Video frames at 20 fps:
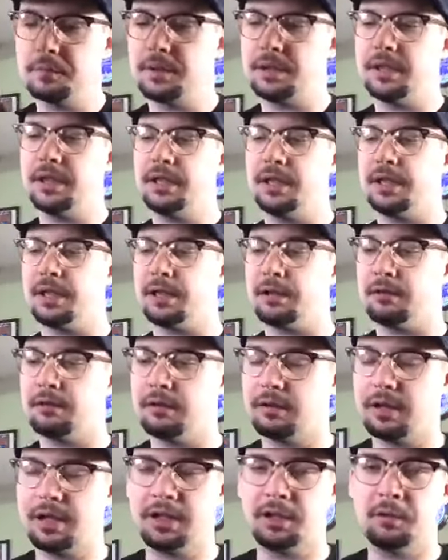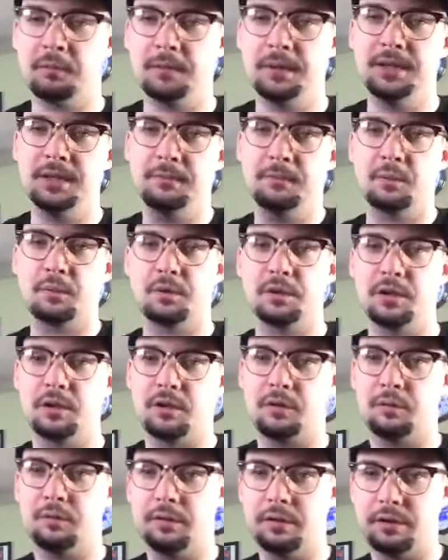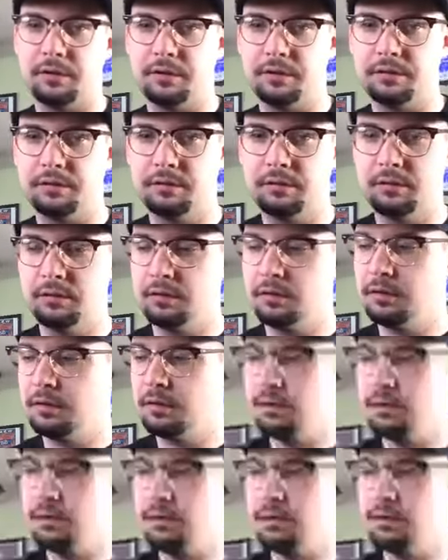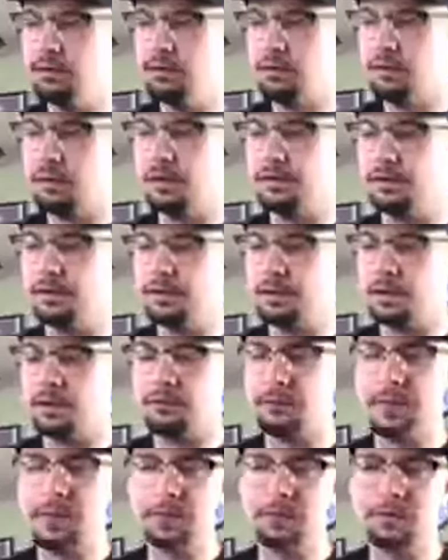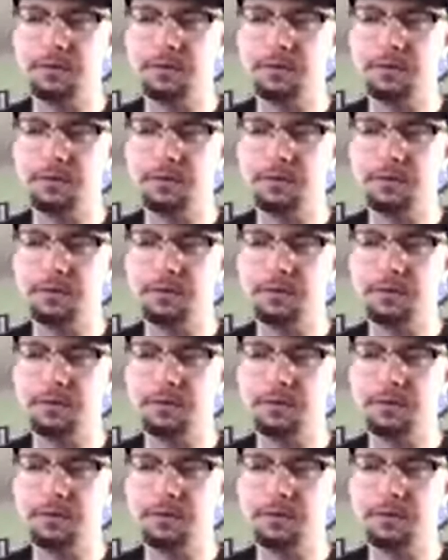But anyhow, I don't mean to bore y'all with all this crazy stuff.